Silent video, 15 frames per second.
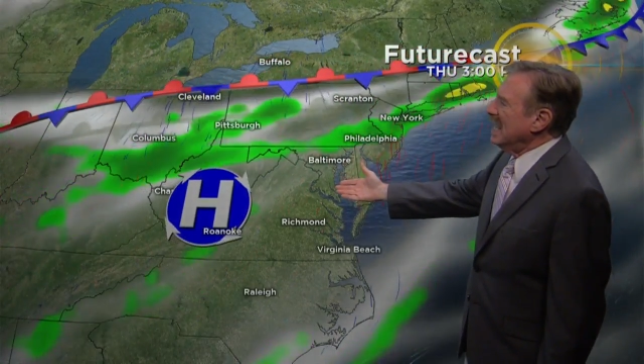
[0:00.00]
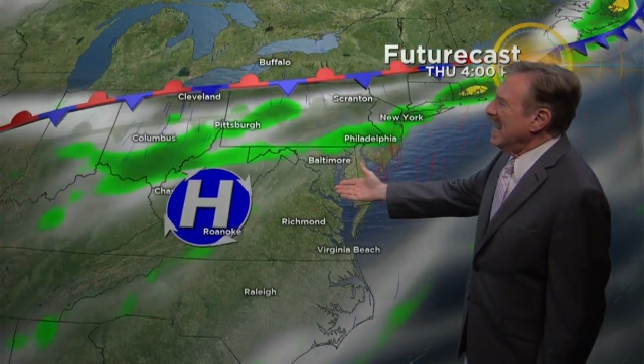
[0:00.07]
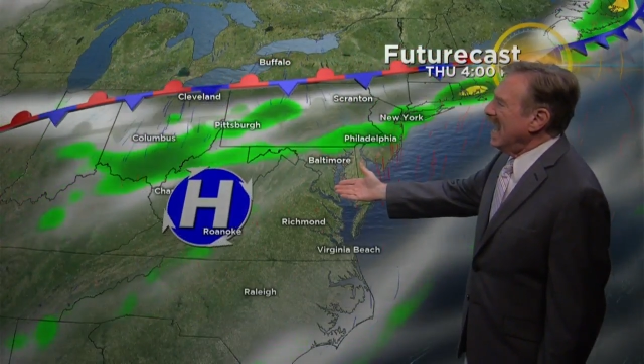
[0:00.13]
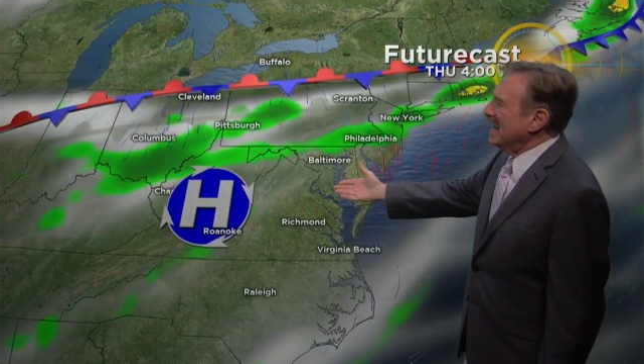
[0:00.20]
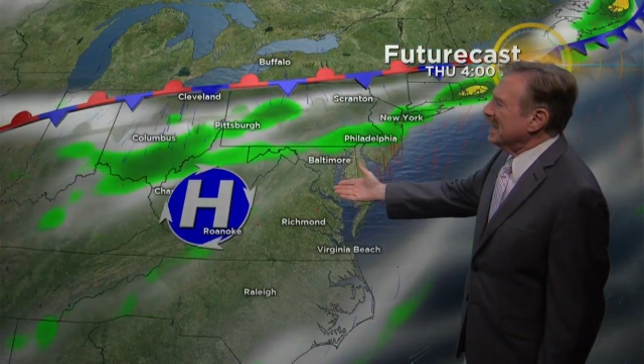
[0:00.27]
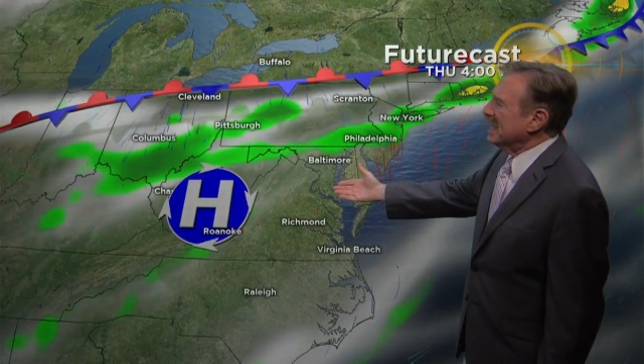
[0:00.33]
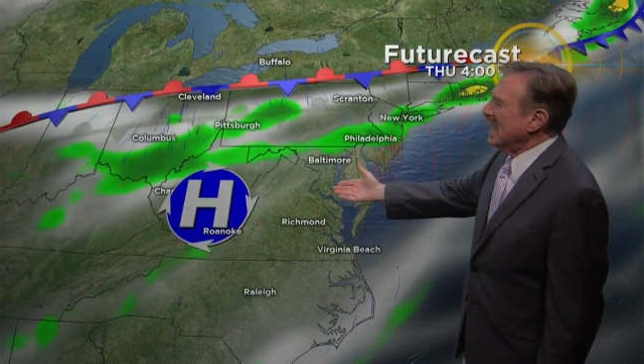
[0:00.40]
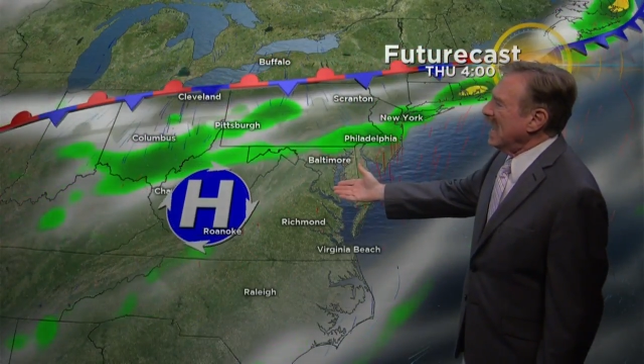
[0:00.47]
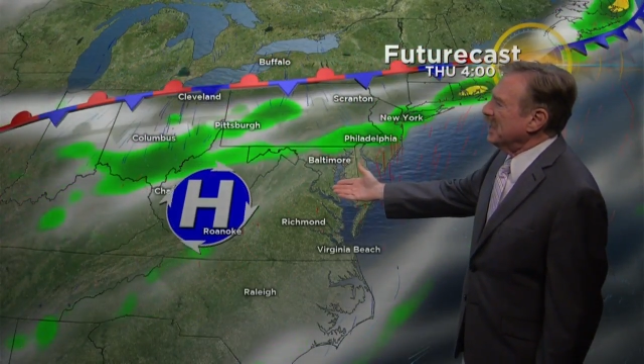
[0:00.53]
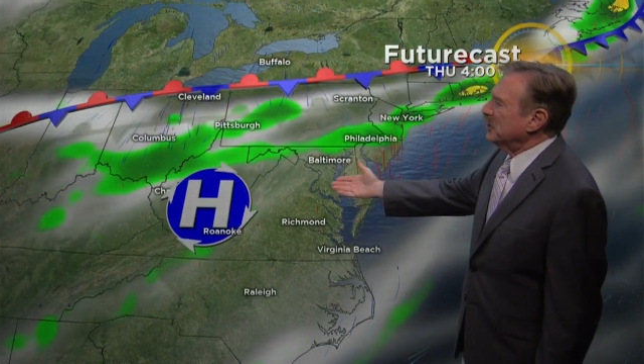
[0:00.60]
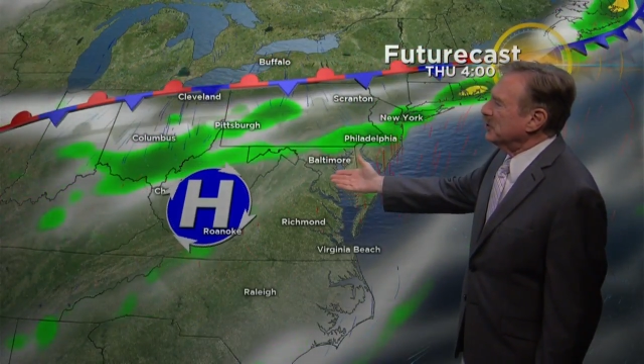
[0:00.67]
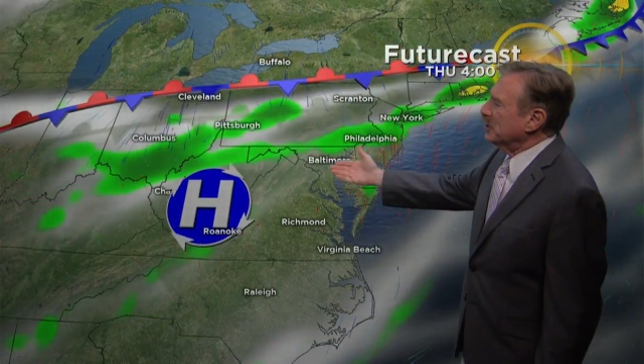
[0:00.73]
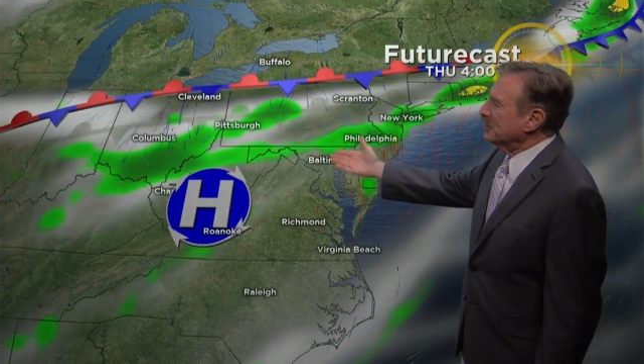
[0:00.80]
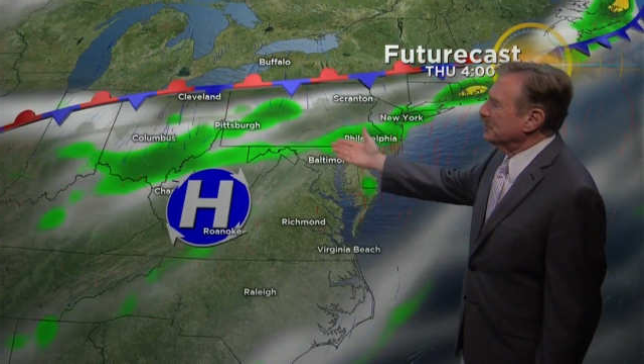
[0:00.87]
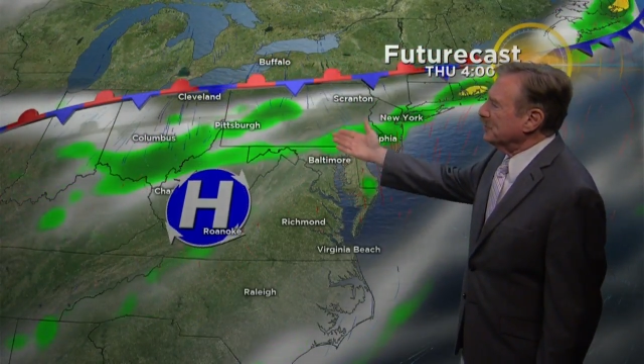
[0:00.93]
And again
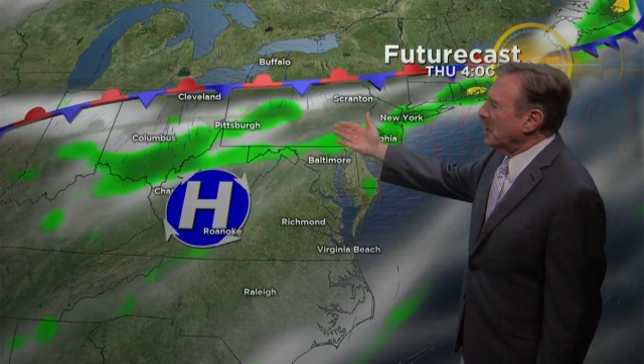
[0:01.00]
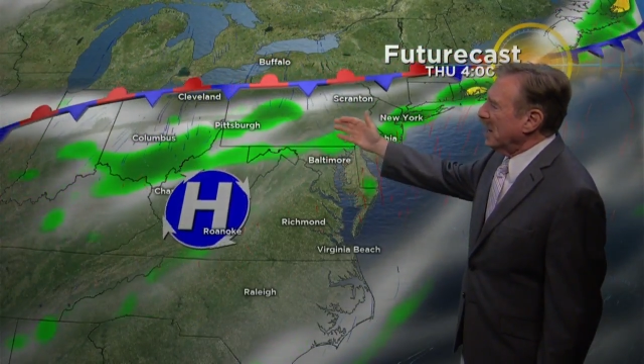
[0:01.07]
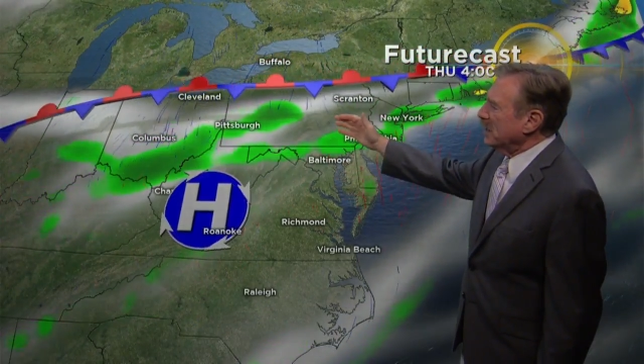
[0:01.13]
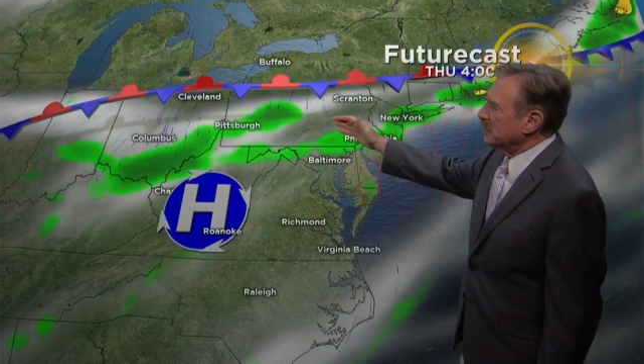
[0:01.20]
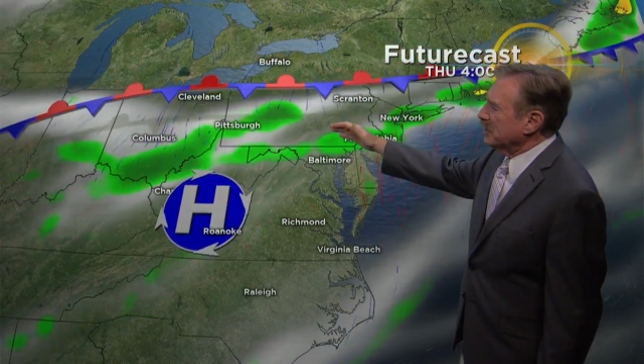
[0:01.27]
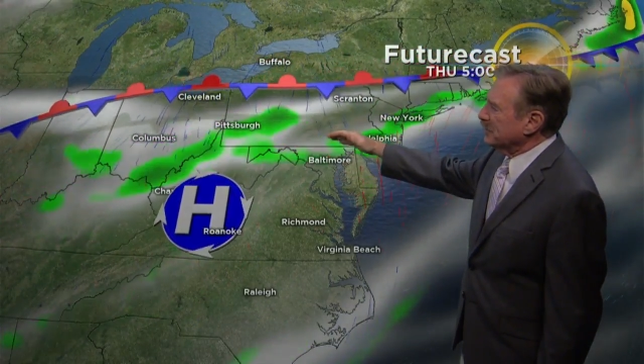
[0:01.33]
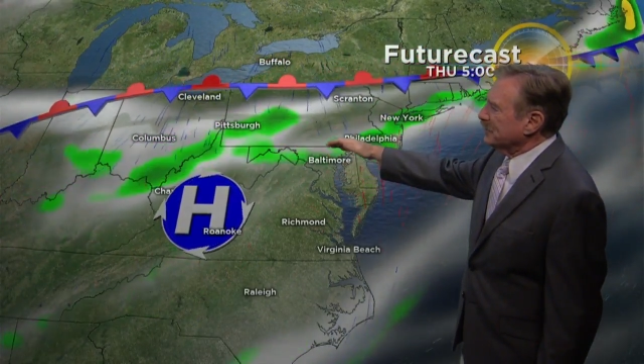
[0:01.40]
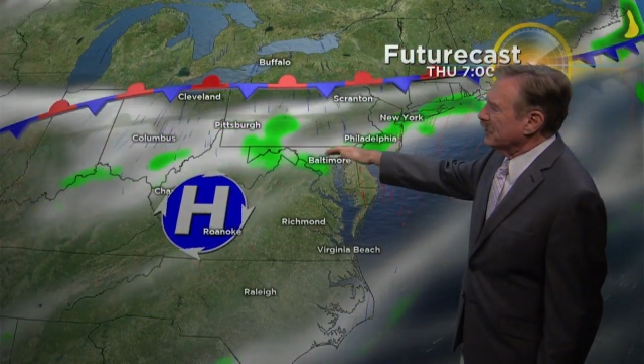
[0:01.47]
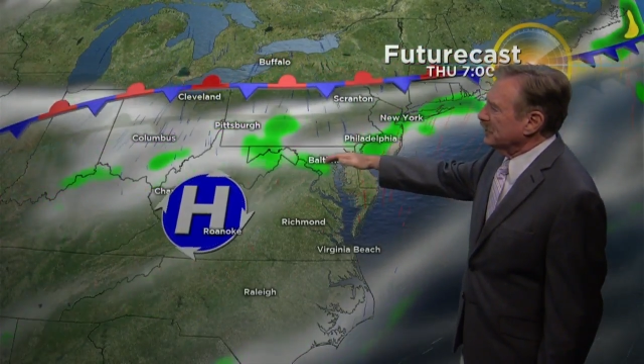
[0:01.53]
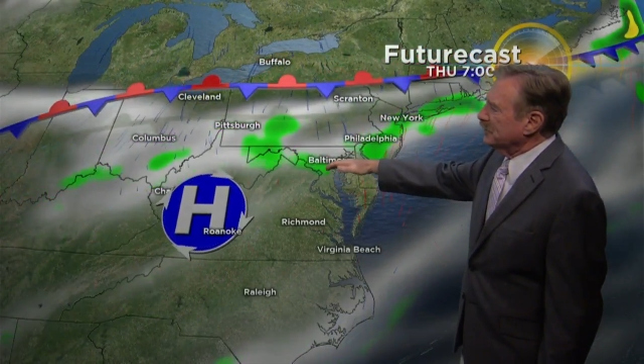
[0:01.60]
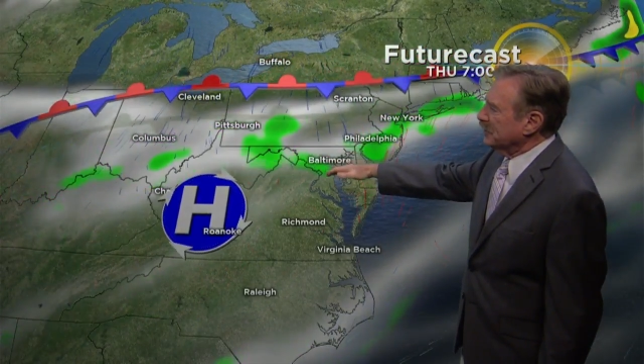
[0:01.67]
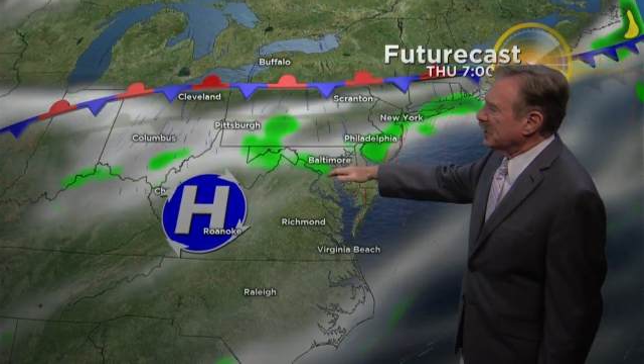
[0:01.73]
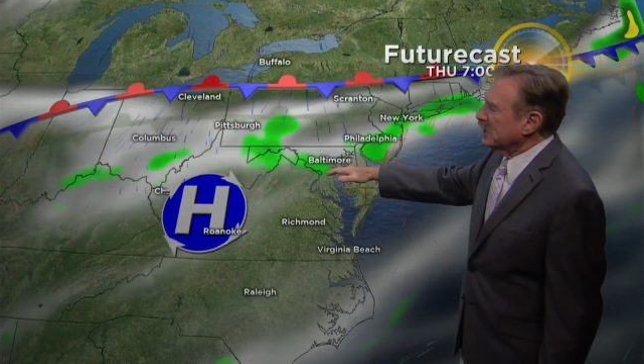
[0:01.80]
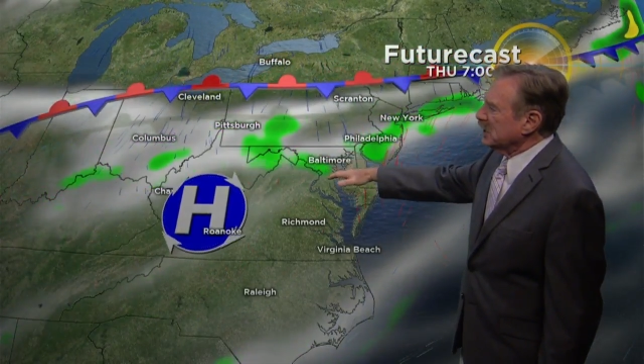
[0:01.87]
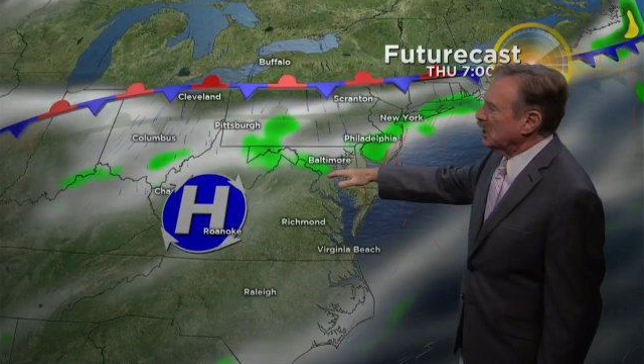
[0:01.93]
on Friday with the front
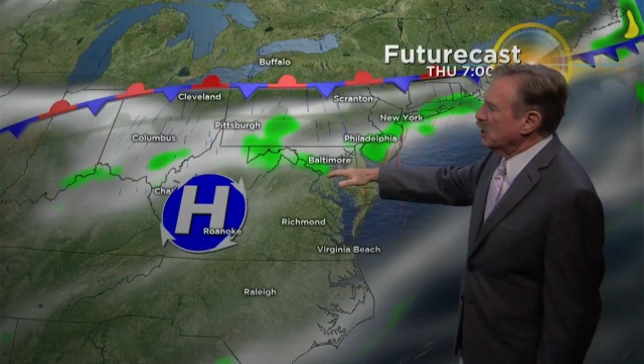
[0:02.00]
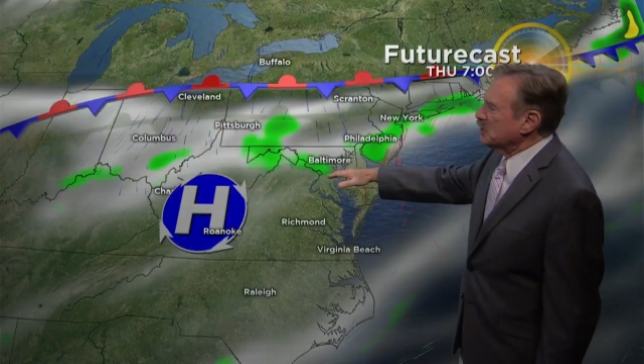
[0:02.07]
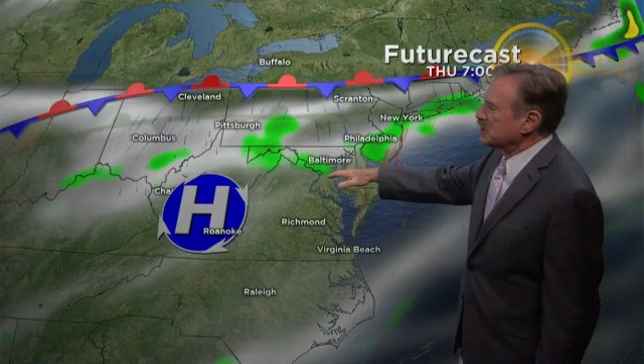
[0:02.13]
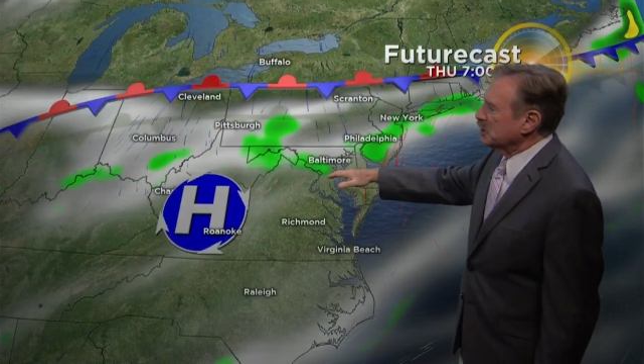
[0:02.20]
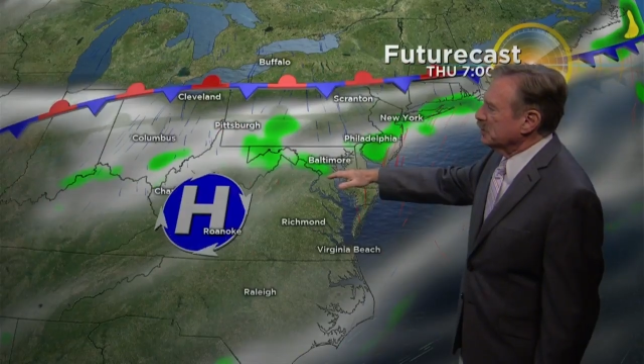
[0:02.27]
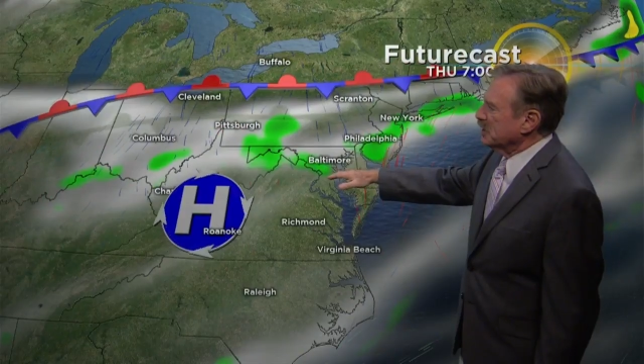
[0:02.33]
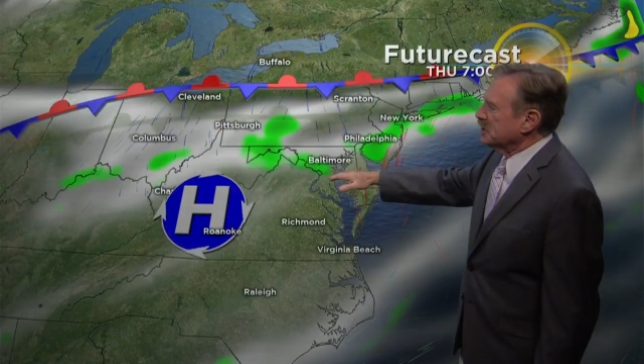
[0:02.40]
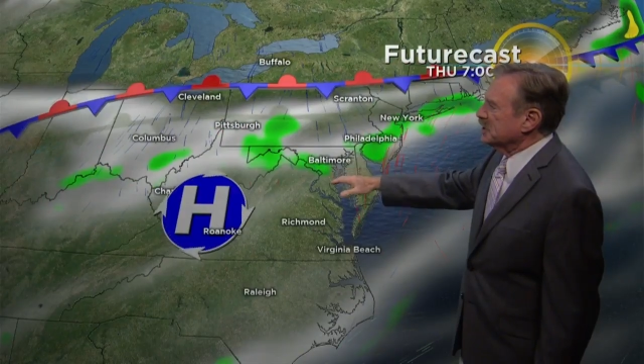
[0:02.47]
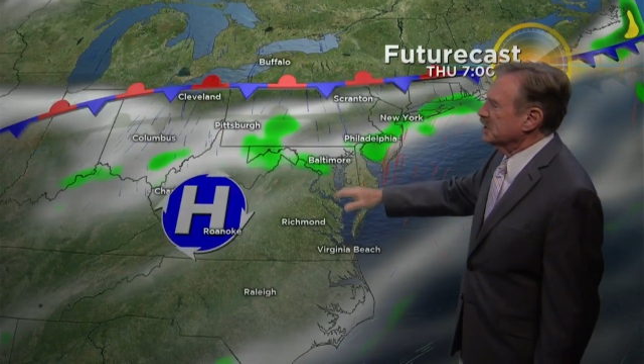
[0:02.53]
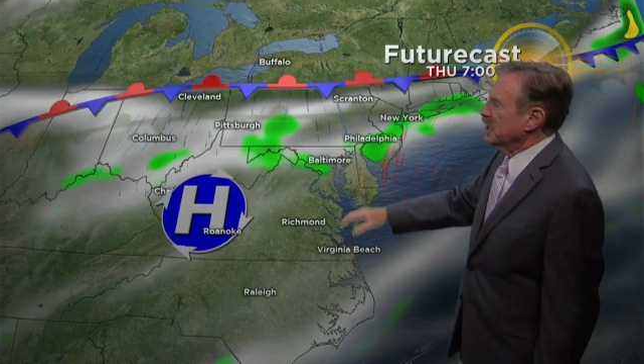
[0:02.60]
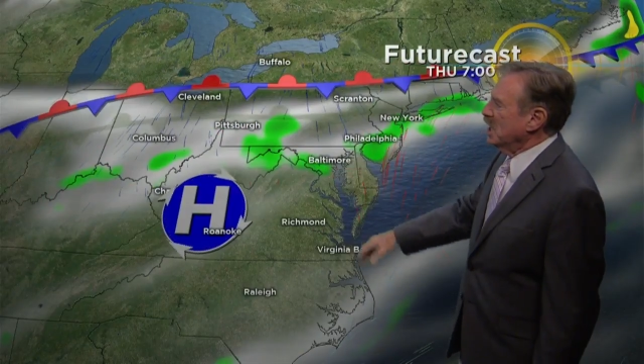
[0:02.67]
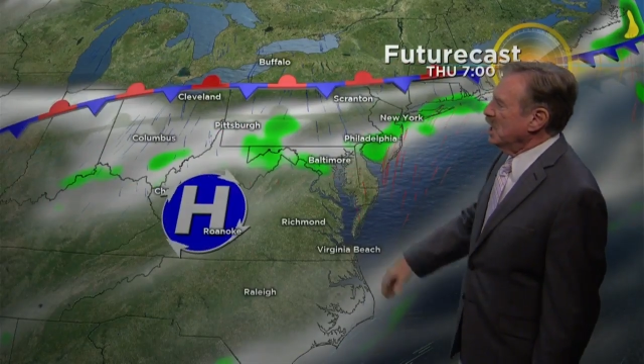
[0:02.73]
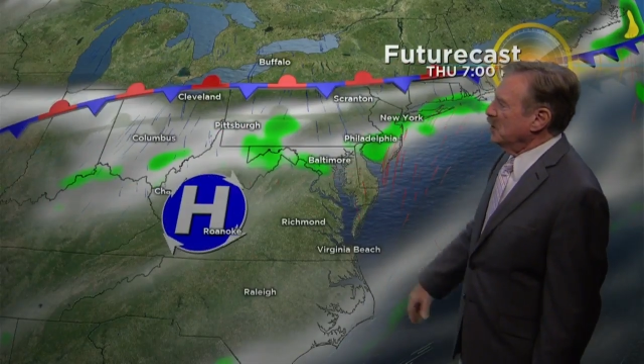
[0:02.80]
very close to the region.